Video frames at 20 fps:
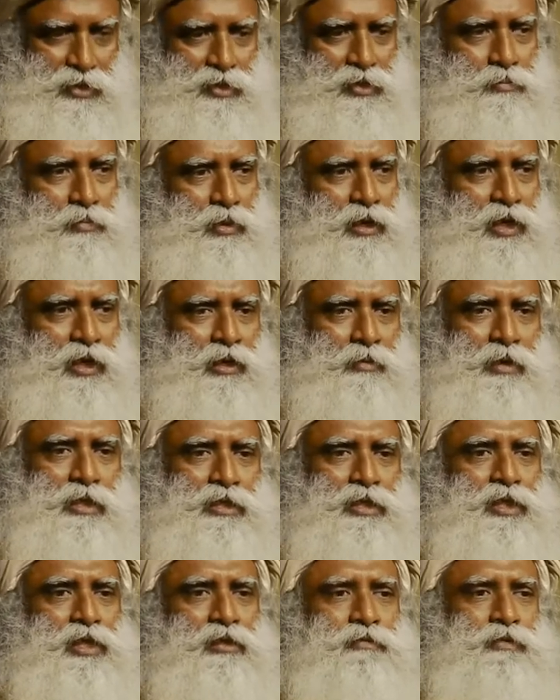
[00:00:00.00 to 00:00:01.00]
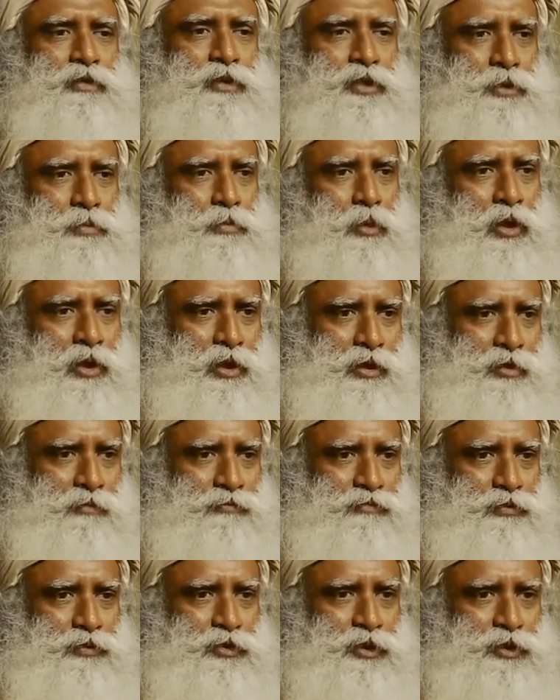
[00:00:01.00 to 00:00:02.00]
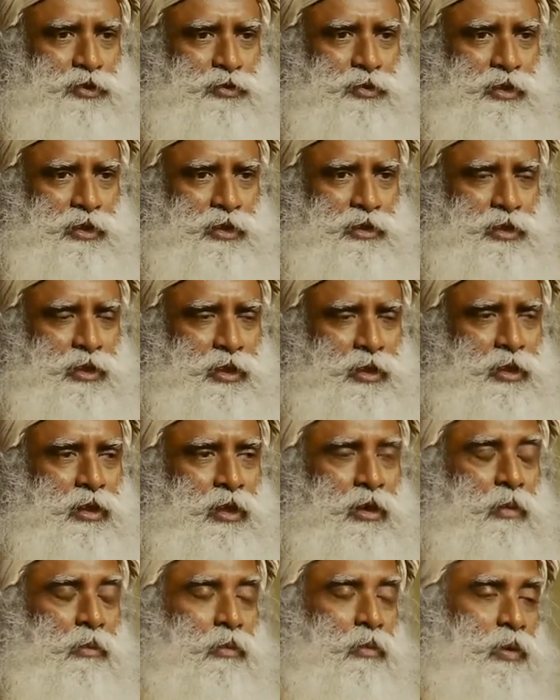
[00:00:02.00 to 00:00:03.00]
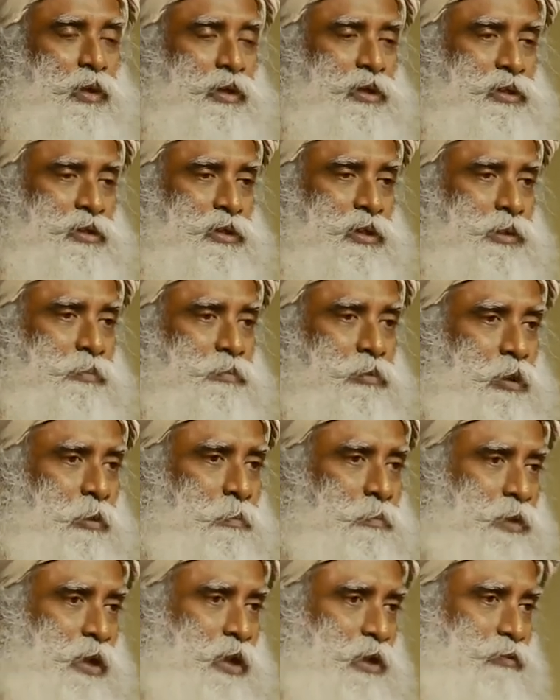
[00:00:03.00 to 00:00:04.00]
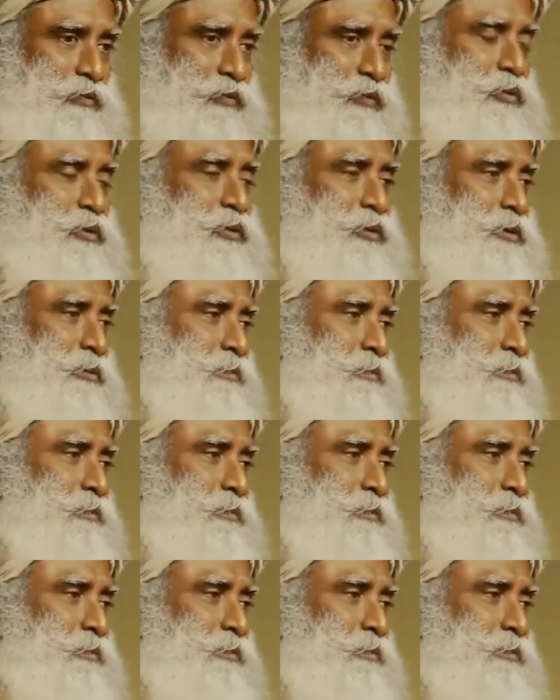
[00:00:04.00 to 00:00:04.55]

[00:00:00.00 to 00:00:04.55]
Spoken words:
is a building material for this body, the food that you're eating. What is the appropriate food?